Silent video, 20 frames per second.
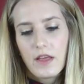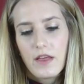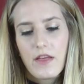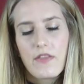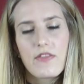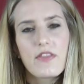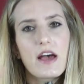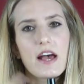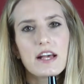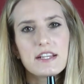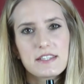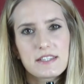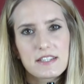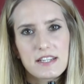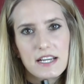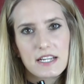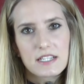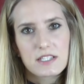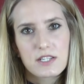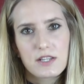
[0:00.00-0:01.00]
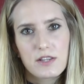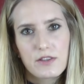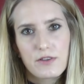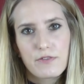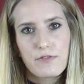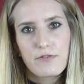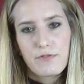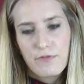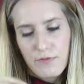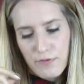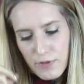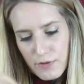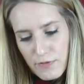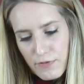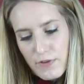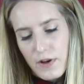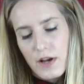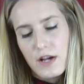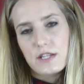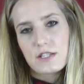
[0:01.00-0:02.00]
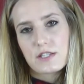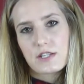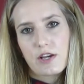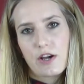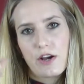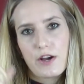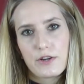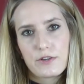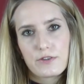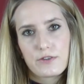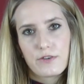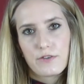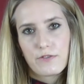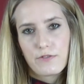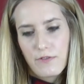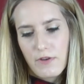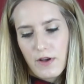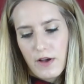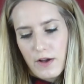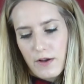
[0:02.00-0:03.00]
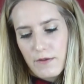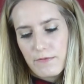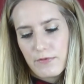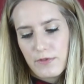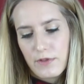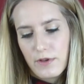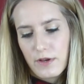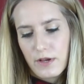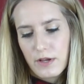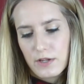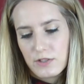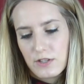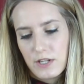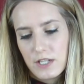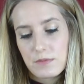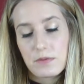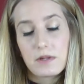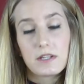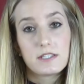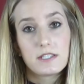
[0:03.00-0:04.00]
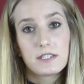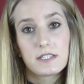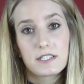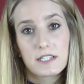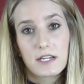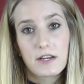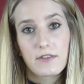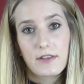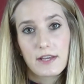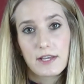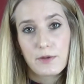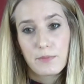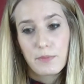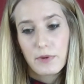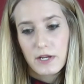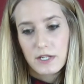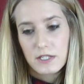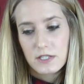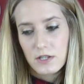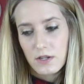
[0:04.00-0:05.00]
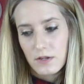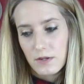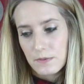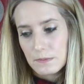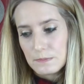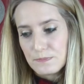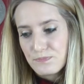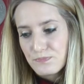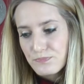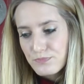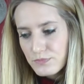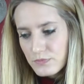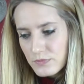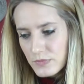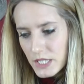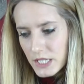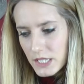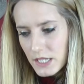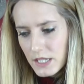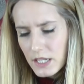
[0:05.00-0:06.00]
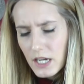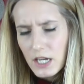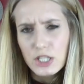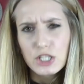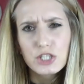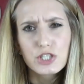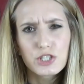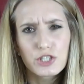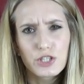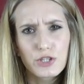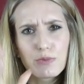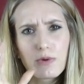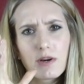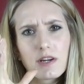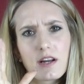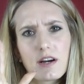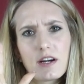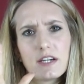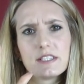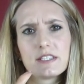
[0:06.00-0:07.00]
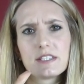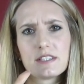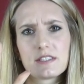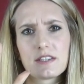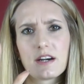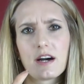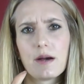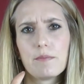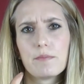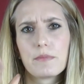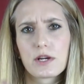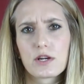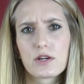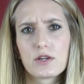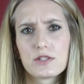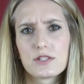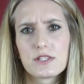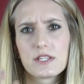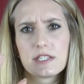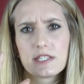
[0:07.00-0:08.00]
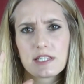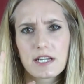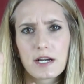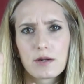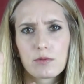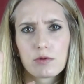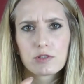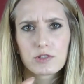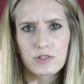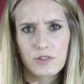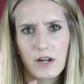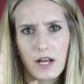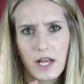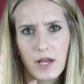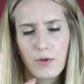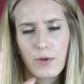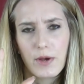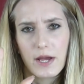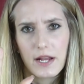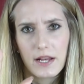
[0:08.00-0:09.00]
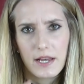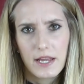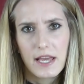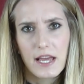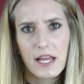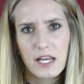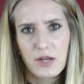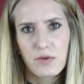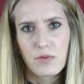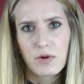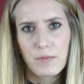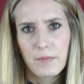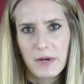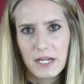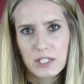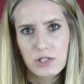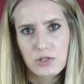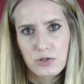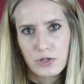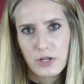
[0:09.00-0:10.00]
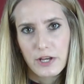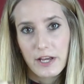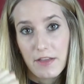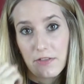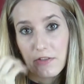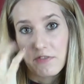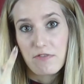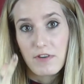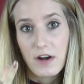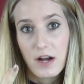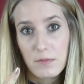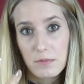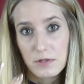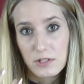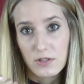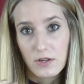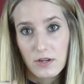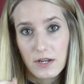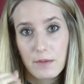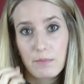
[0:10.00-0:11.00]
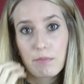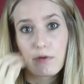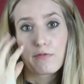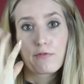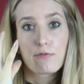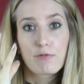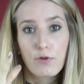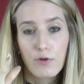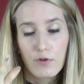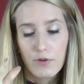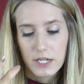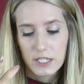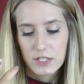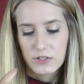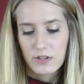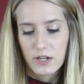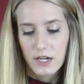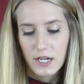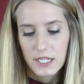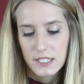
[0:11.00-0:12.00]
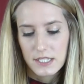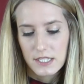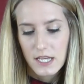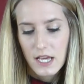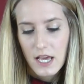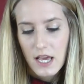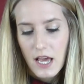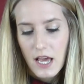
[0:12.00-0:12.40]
And they stick to the first coat of the transplanting gel that you put on. Now you should do one eye at a time because the gel will dry quickly and you want to make sure you get the fibres on it before it dries.